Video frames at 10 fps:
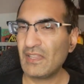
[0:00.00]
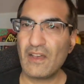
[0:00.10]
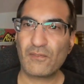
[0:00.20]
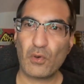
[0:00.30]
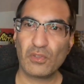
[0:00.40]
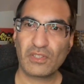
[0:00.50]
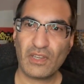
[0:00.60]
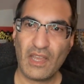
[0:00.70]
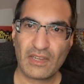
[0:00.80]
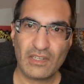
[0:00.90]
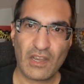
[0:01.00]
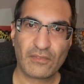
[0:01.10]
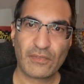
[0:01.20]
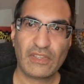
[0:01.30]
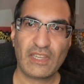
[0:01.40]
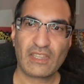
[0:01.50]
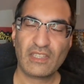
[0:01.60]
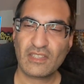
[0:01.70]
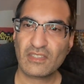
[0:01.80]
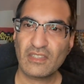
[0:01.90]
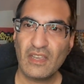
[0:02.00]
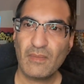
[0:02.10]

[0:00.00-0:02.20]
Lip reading: love old iconography like this.